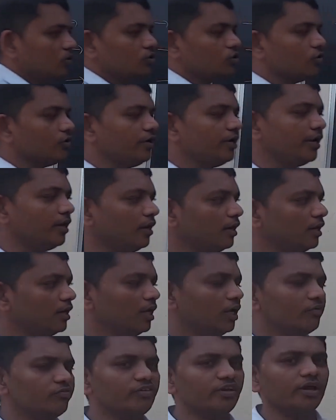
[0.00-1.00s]
so here
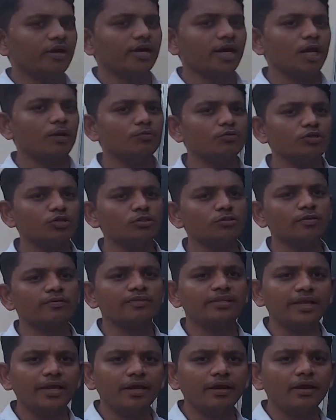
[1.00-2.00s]
if the ribosomes are
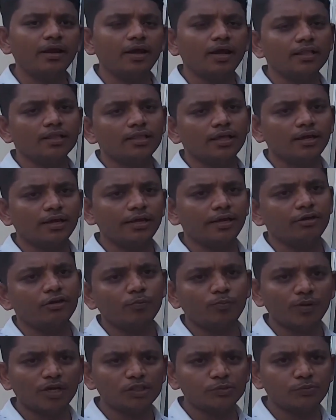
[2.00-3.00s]
there on the
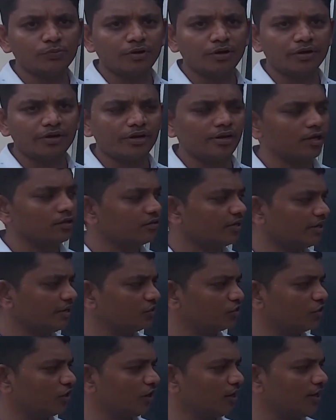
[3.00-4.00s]
endoplasmic reticulum, that
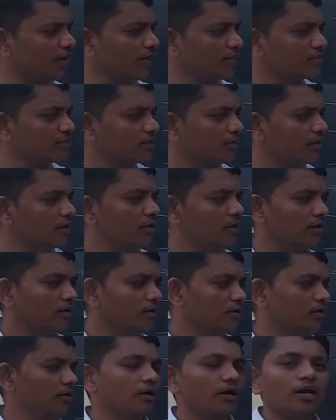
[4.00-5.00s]
is called as
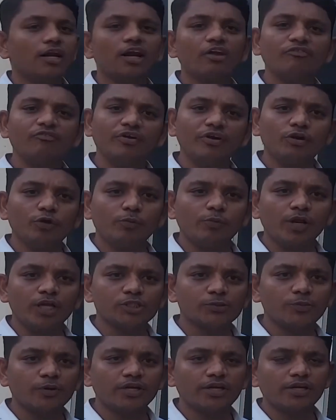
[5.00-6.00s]
rough
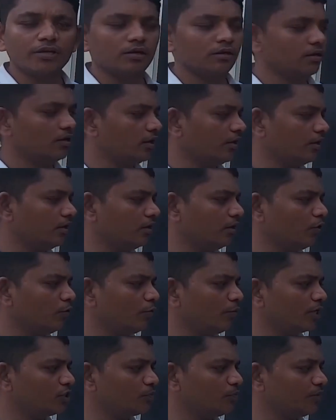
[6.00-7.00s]
endoplasmic
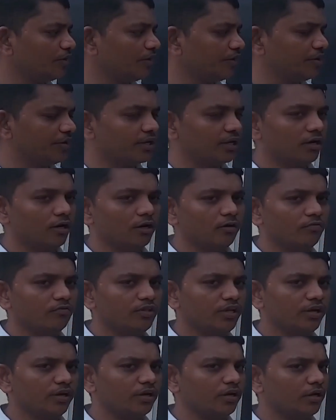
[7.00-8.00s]

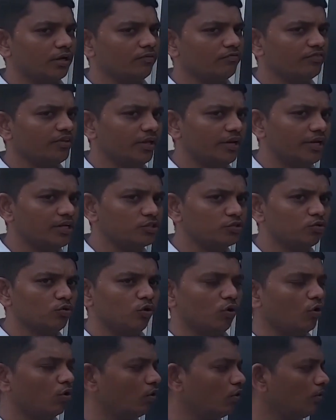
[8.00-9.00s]
reticulum. If there is
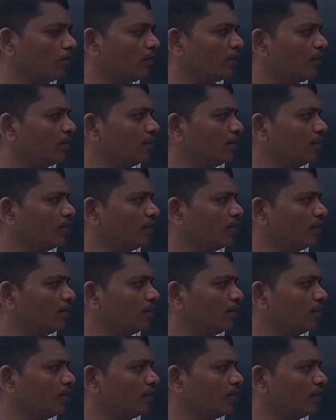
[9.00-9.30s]
no